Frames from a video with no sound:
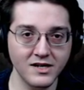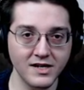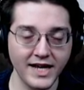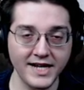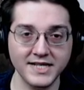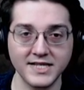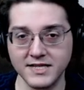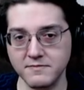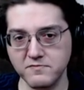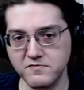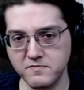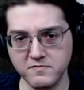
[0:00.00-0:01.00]
And it's
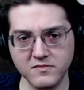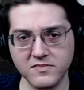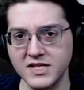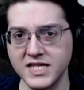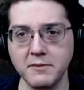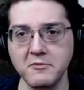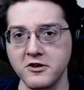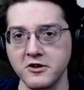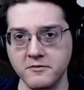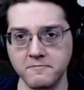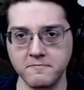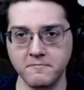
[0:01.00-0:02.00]

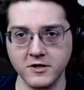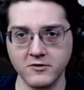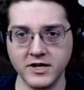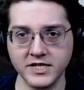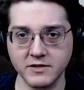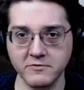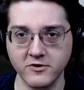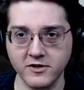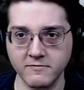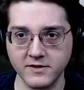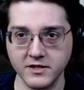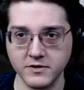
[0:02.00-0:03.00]
similar across the
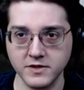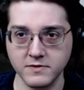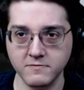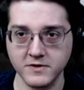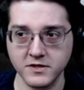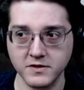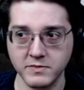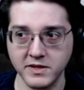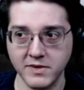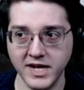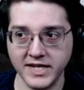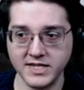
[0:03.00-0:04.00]
board with those with those big
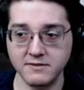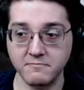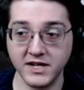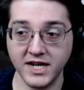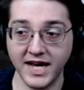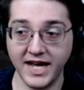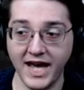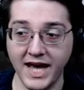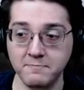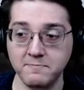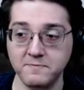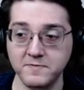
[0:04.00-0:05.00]
mines, but I
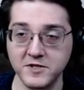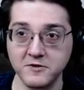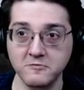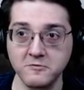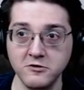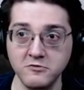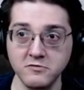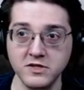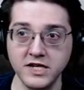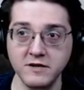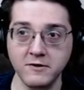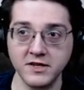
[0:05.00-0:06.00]

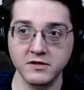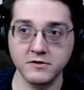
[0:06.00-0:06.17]
absolutely want